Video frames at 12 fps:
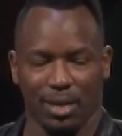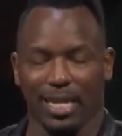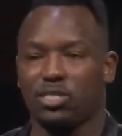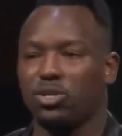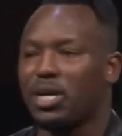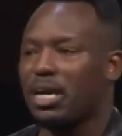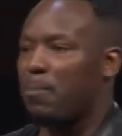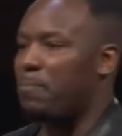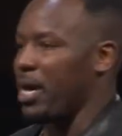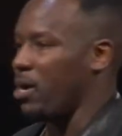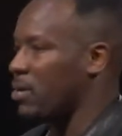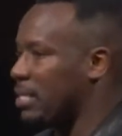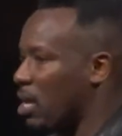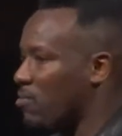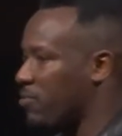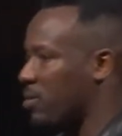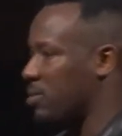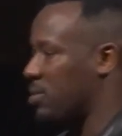Let's look at a parallel
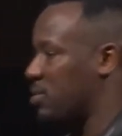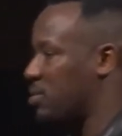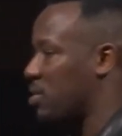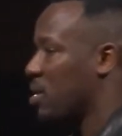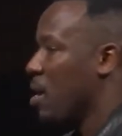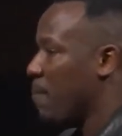verse. This is a